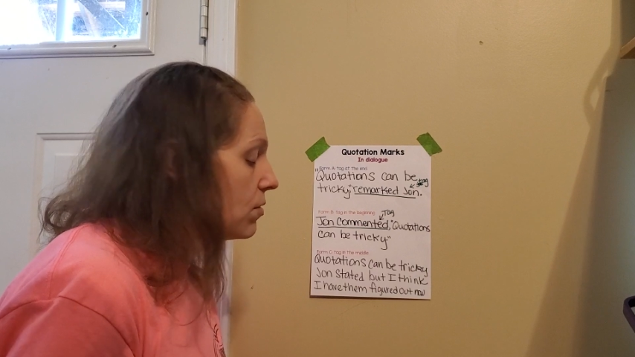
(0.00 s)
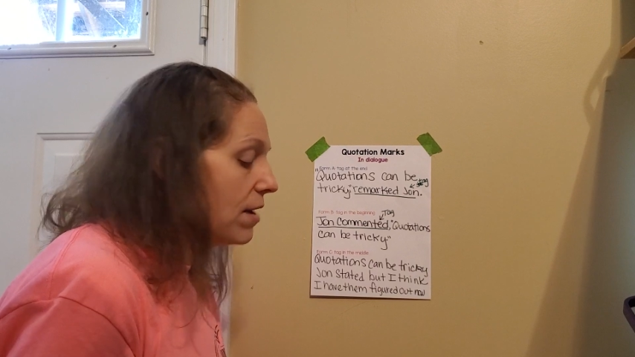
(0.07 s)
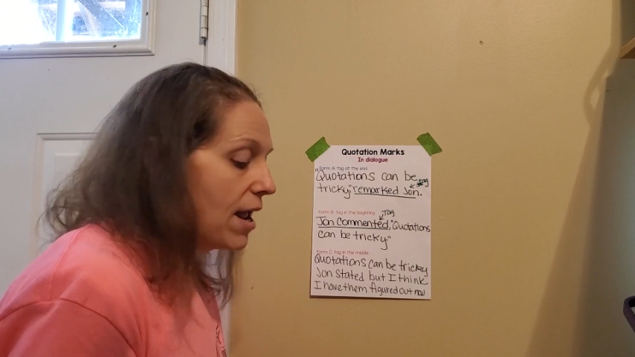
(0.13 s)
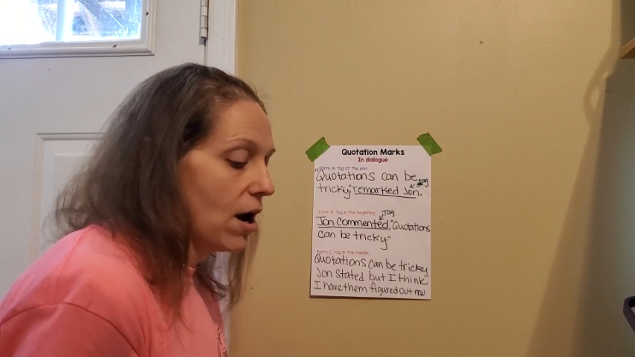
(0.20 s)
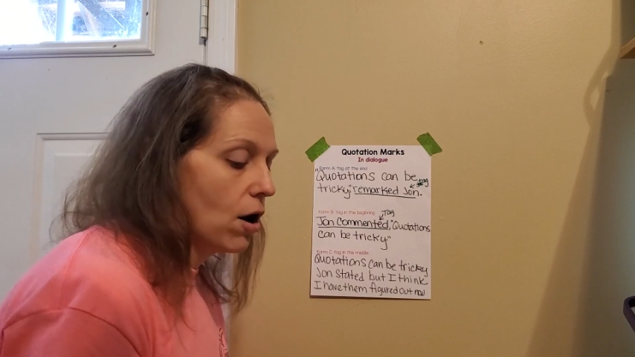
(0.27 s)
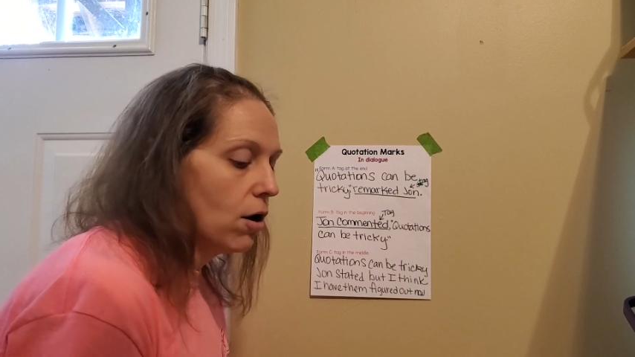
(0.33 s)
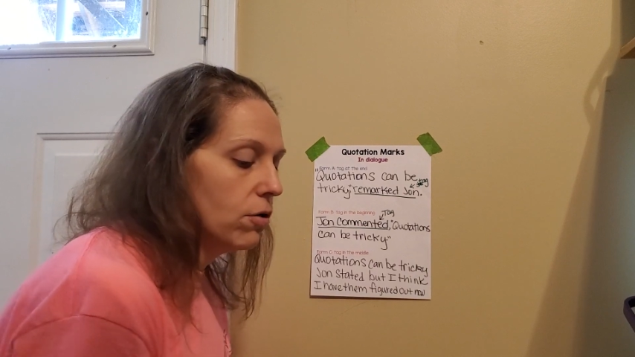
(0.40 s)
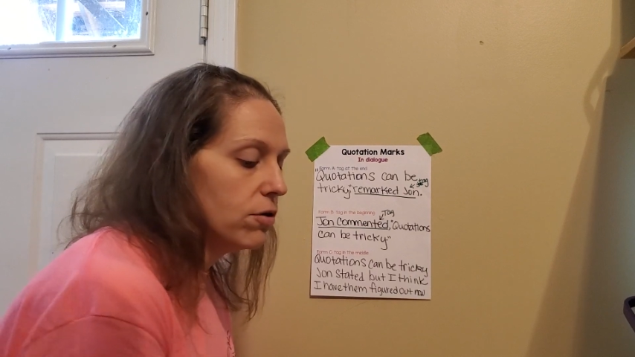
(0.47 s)

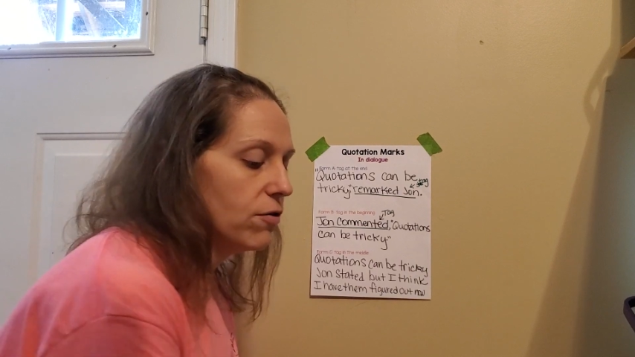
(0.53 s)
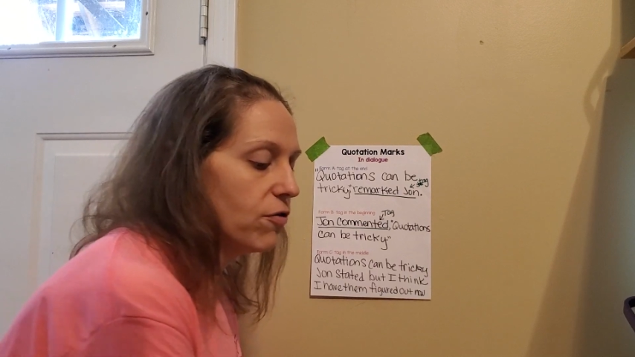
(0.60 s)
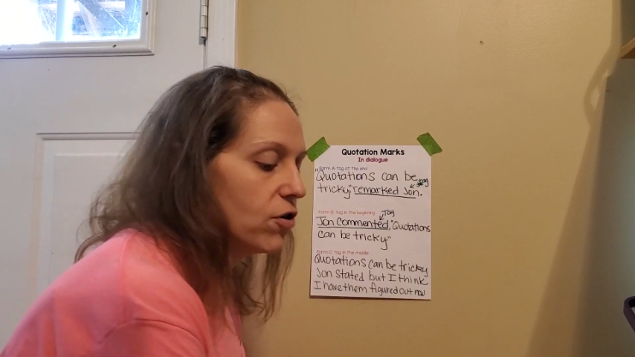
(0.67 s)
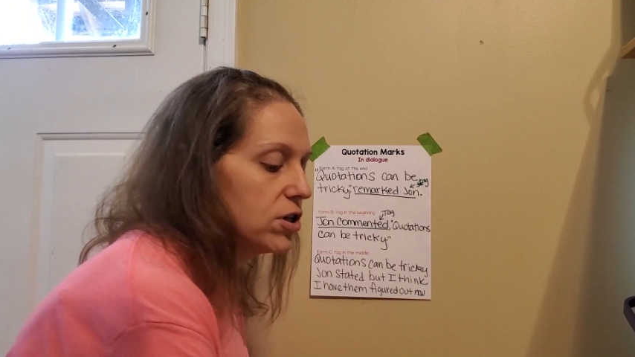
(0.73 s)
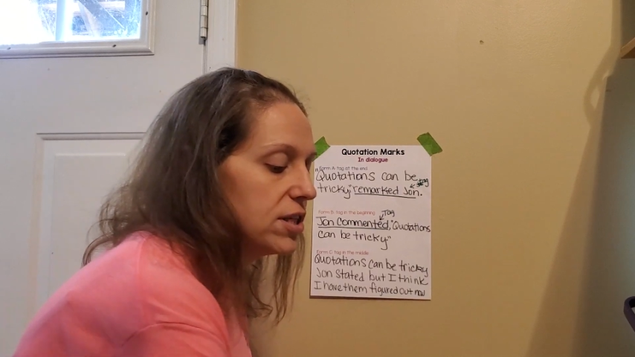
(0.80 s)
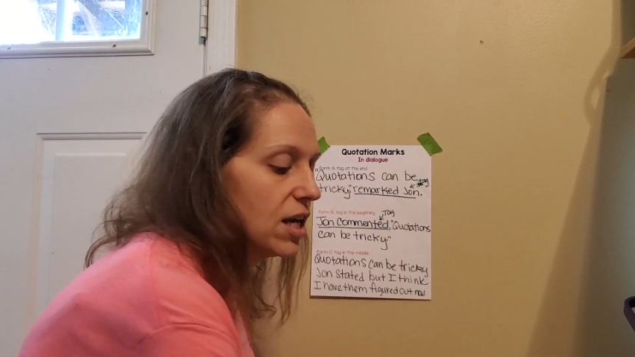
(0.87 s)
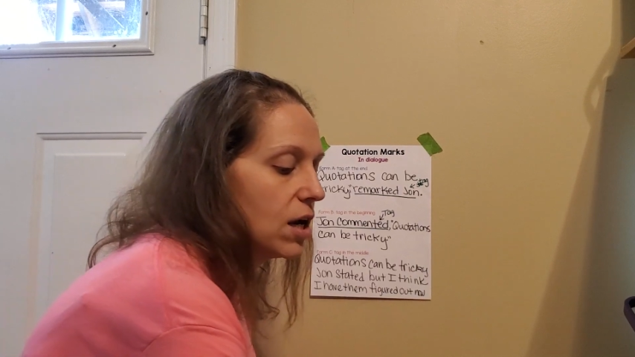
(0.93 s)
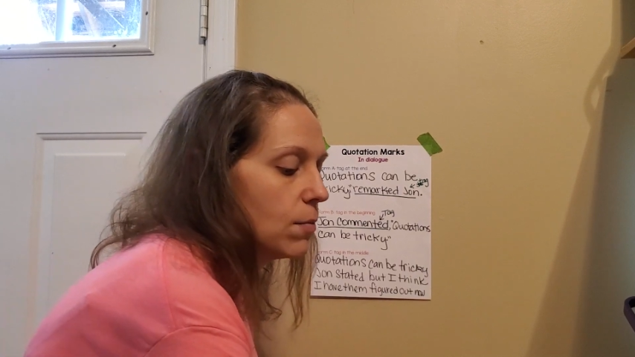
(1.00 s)
now, the
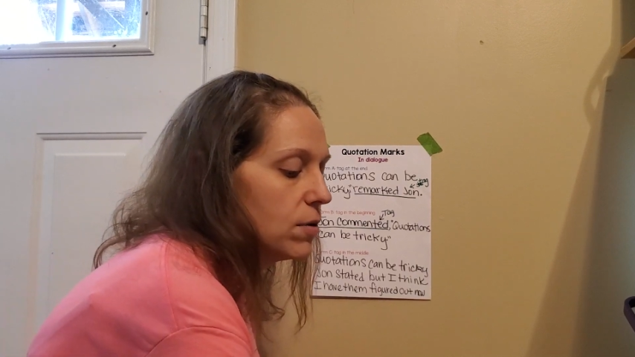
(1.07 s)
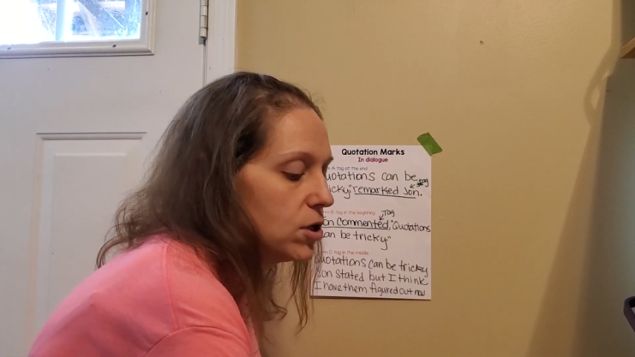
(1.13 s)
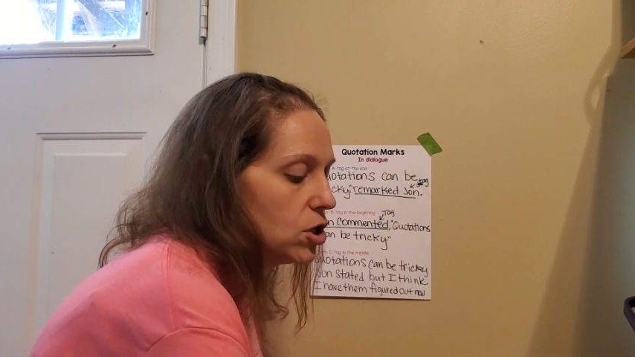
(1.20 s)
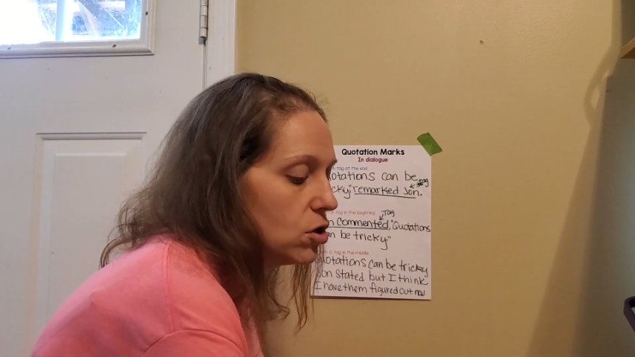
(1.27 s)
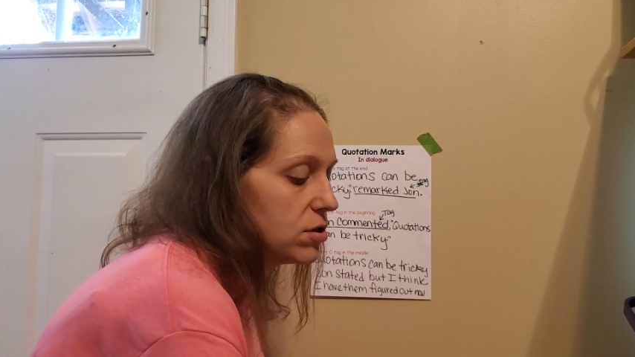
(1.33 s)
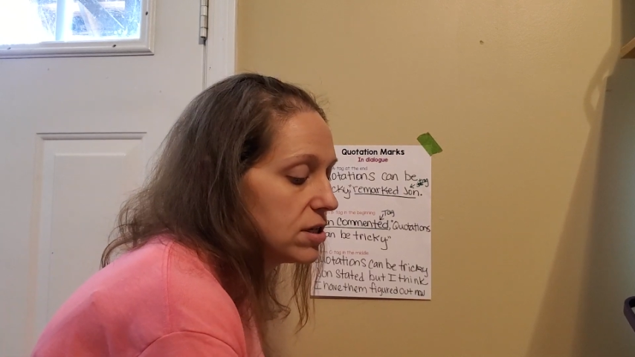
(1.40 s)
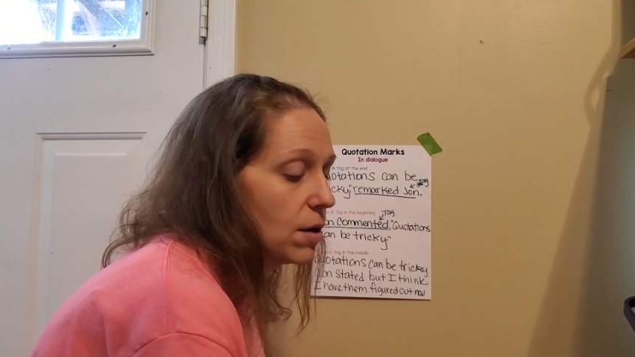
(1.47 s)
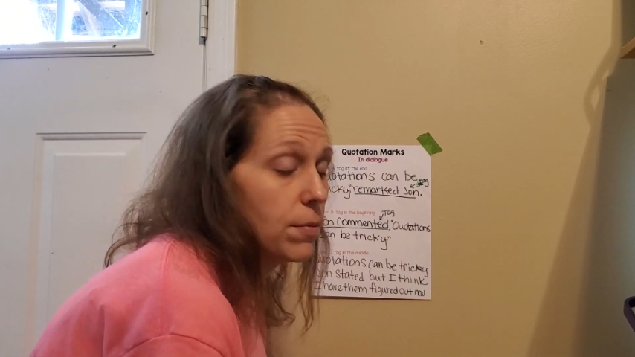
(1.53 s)
first thing I'm going to do
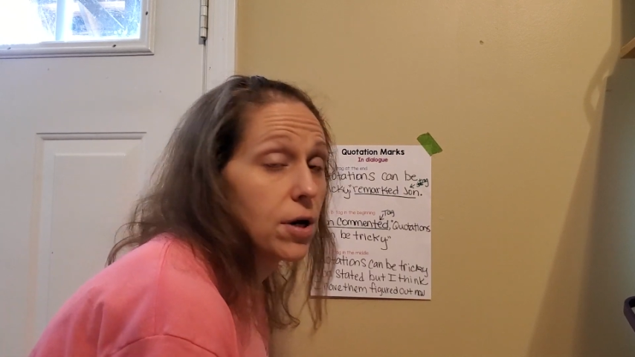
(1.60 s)
is I'm